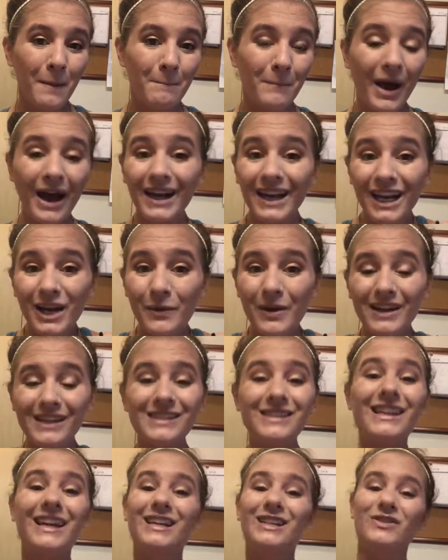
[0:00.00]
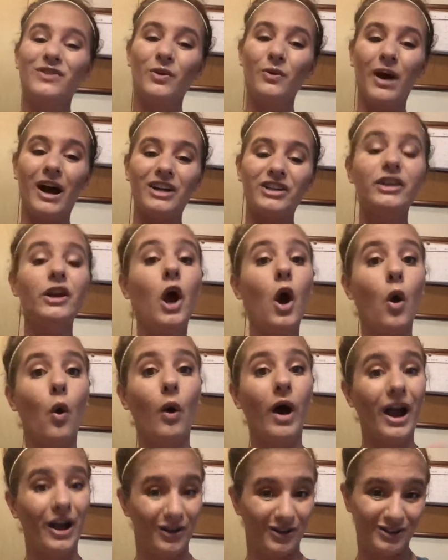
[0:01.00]
But anyways, thanks for watching.
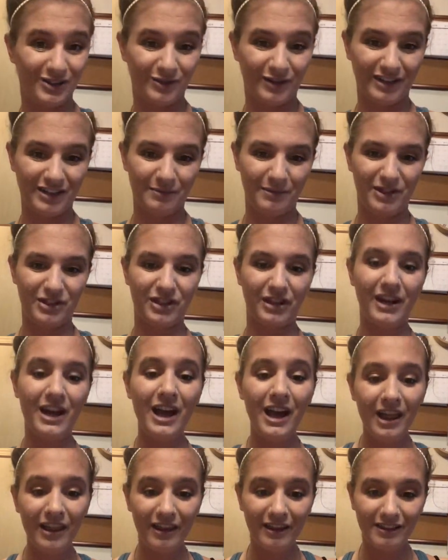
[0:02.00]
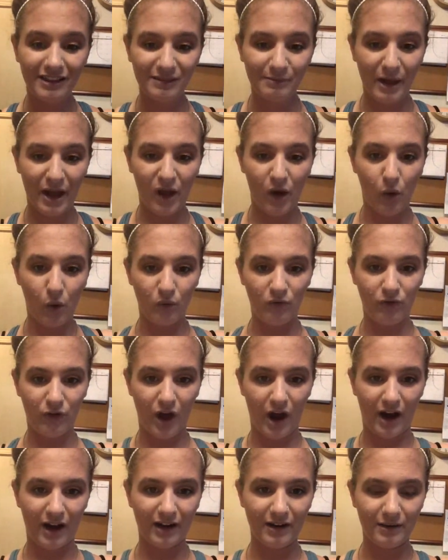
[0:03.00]
Oh, I also forgot to mention, this is my Hopeful
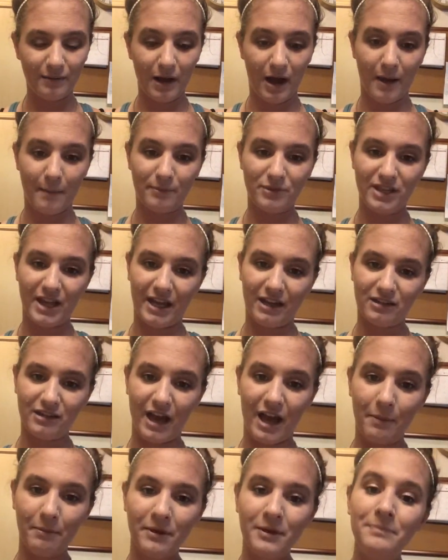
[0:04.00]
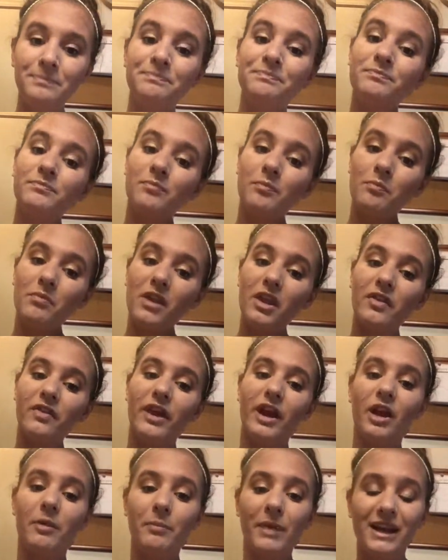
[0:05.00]
Heart tank top.
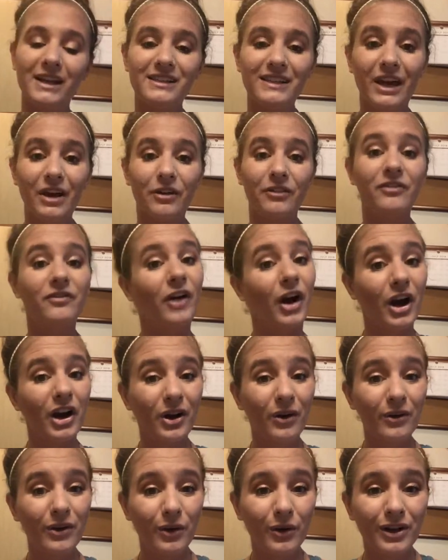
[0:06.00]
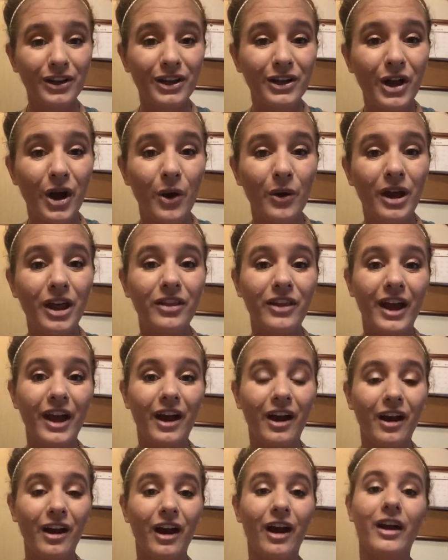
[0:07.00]
They are based out of Fargo, North Dakota. They
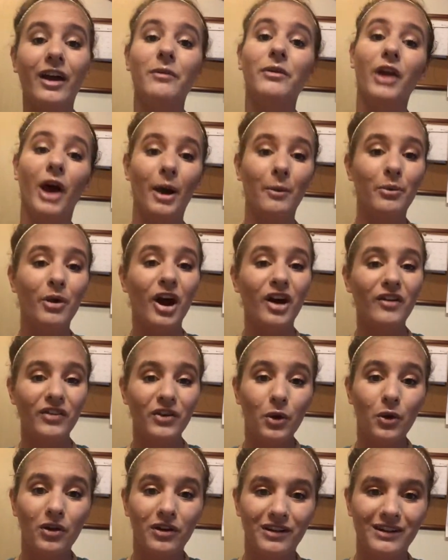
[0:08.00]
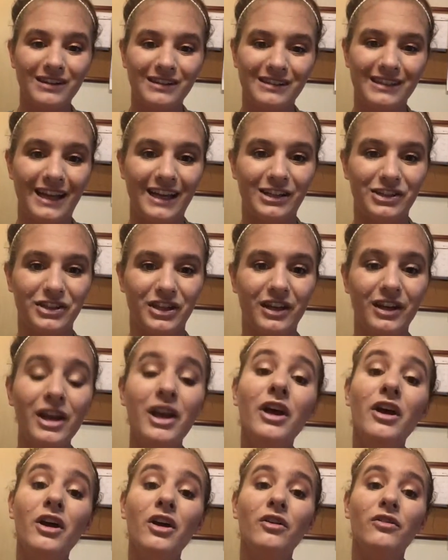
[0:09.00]
are a nonprofit organization
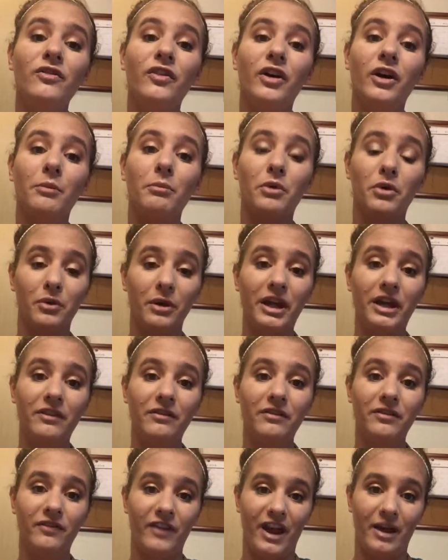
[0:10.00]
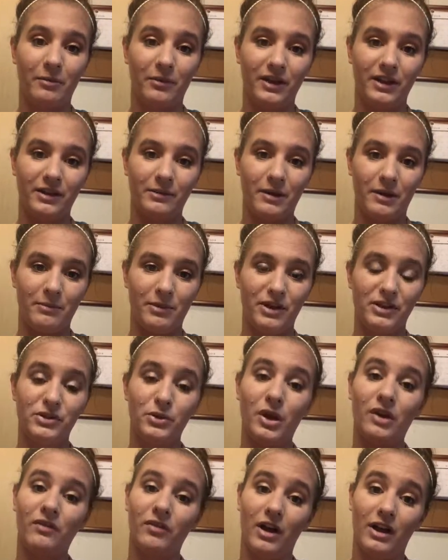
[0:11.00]
for bereaved family members
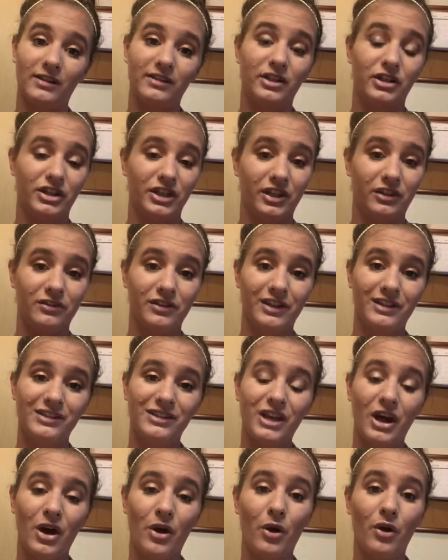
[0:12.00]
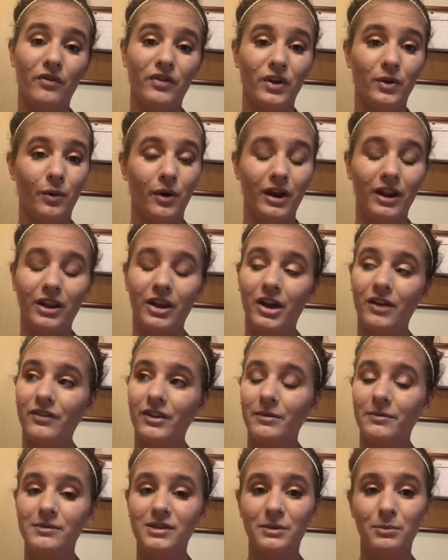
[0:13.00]
who have lost their children. So if you want to love
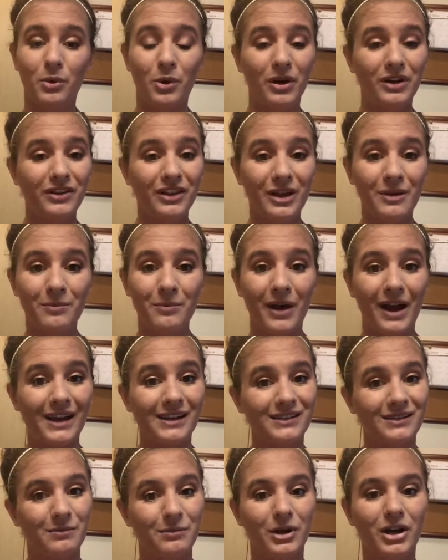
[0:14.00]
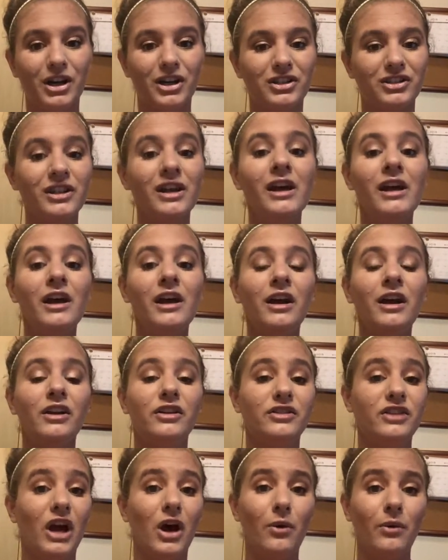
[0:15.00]
them, support them, buy some merch,
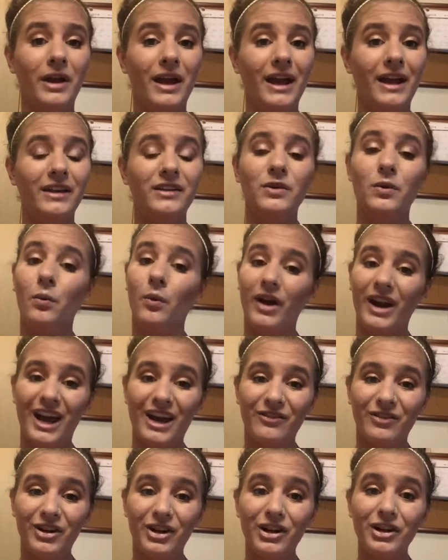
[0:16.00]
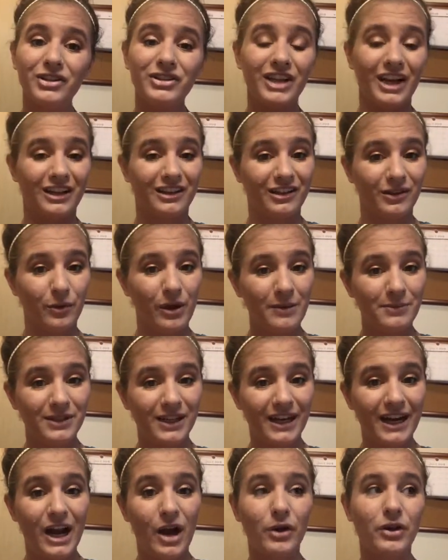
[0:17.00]
donate, whatever, check their
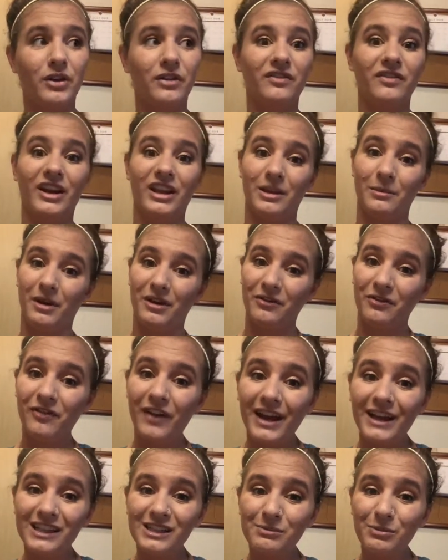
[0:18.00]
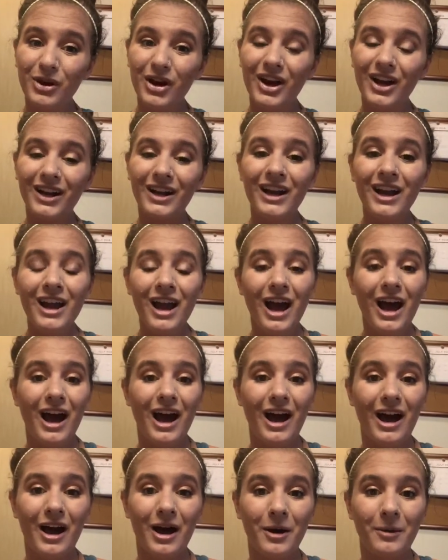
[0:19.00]
website out. You can find them on Facebook.
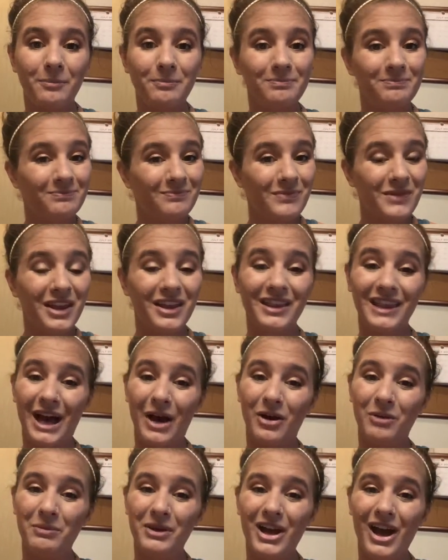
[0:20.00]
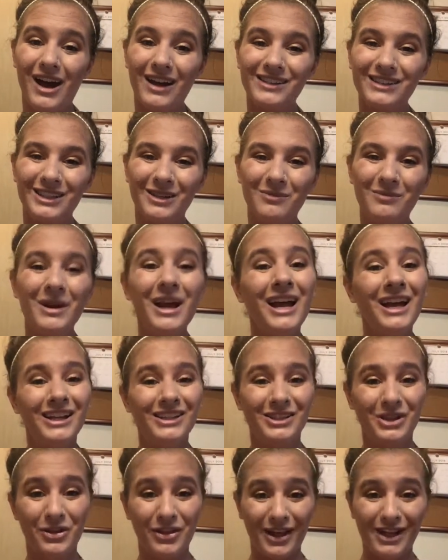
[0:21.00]
That would be awesome.
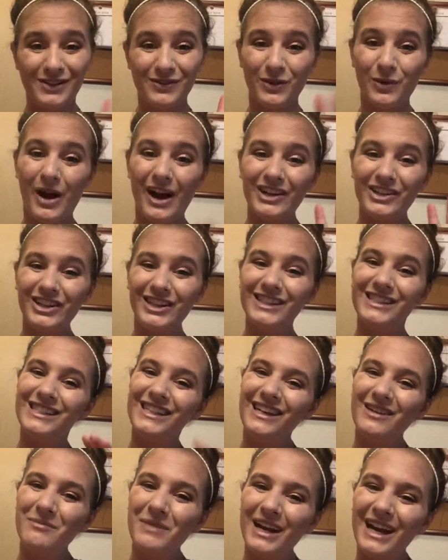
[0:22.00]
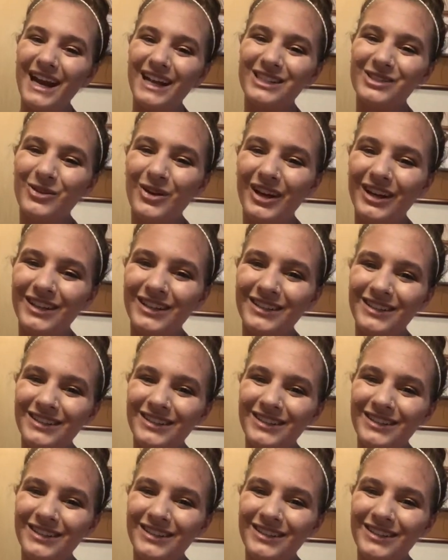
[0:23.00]
So thanks for watching. See you in my next one.